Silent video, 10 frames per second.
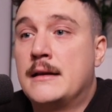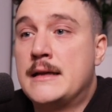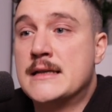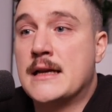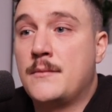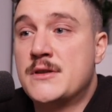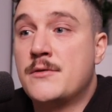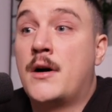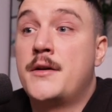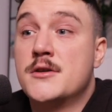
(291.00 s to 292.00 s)
this helps
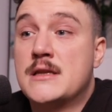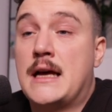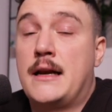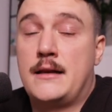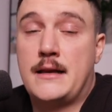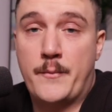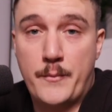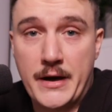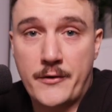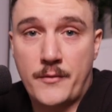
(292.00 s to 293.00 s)
you understand them
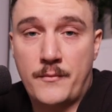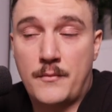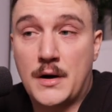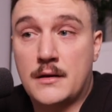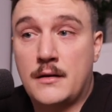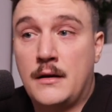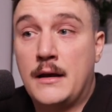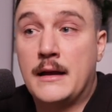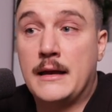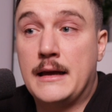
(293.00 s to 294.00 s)
better, but
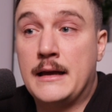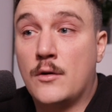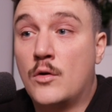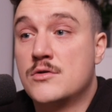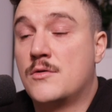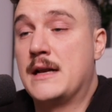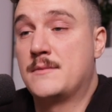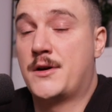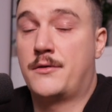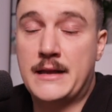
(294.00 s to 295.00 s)
it also
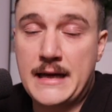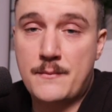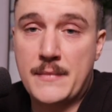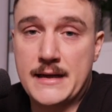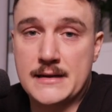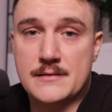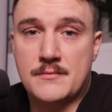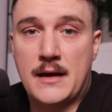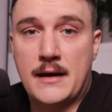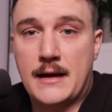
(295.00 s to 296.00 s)
helps your teammates
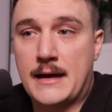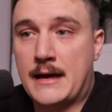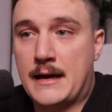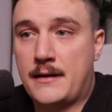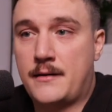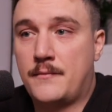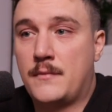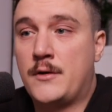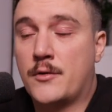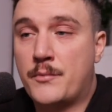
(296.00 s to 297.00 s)
and
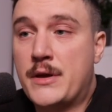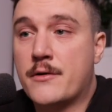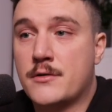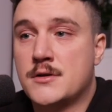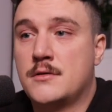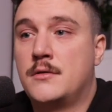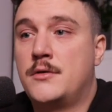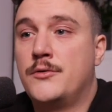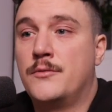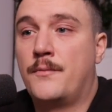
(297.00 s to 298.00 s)
your peers
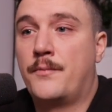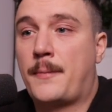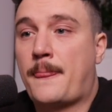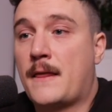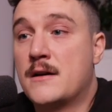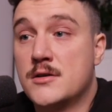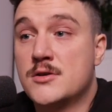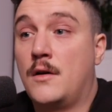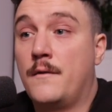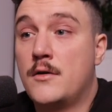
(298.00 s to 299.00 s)
to
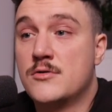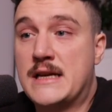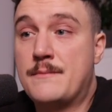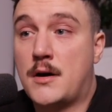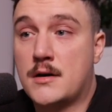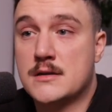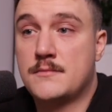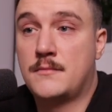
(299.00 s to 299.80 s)
solve those same bugs